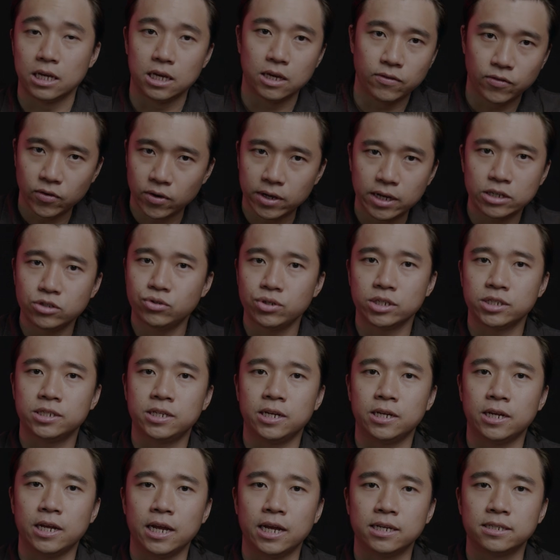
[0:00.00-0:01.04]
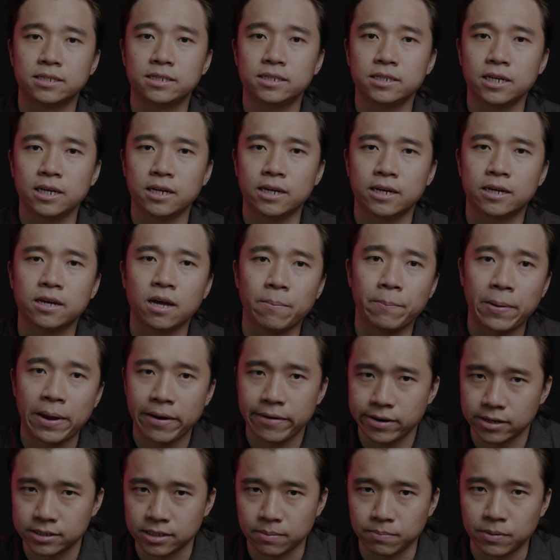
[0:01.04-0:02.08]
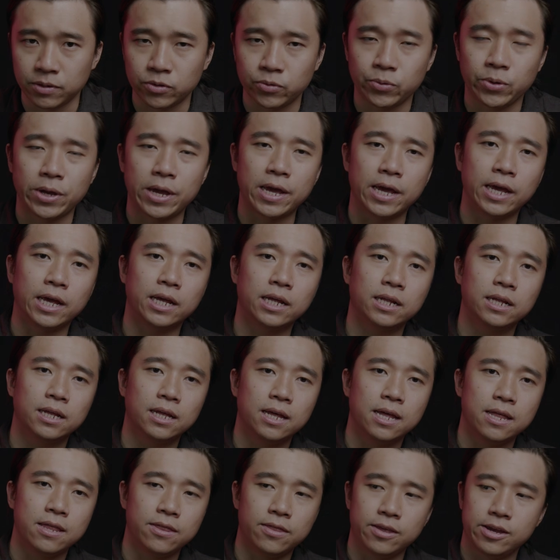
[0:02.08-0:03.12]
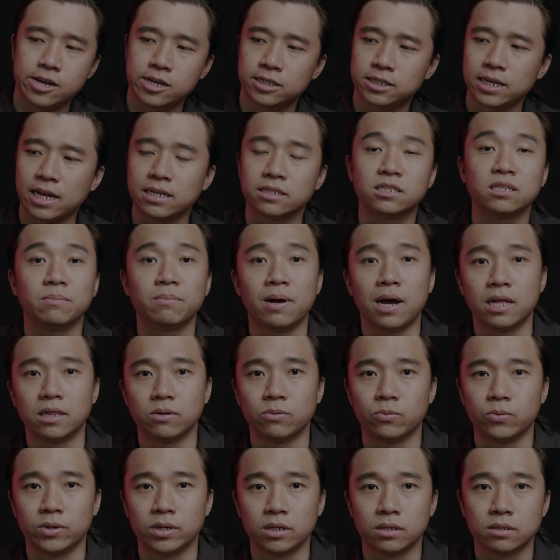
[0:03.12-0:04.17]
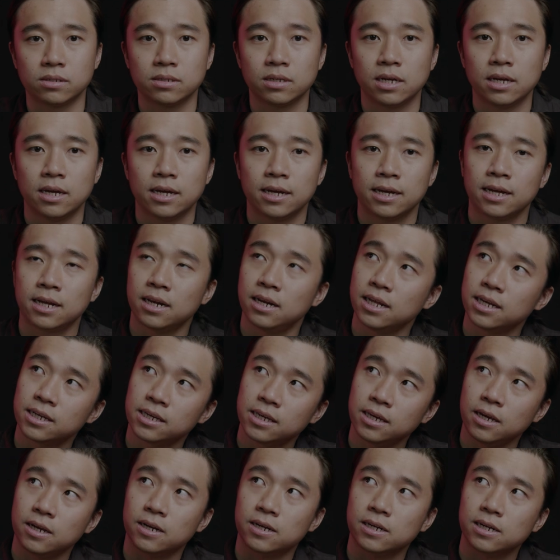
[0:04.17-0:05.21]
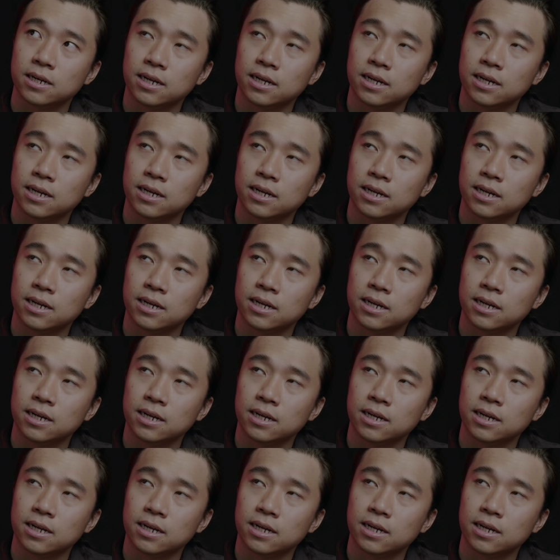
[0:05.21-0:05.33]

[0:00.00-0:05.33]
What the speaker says: If you're interested in seeing a comparison between this and some other wheels, click here.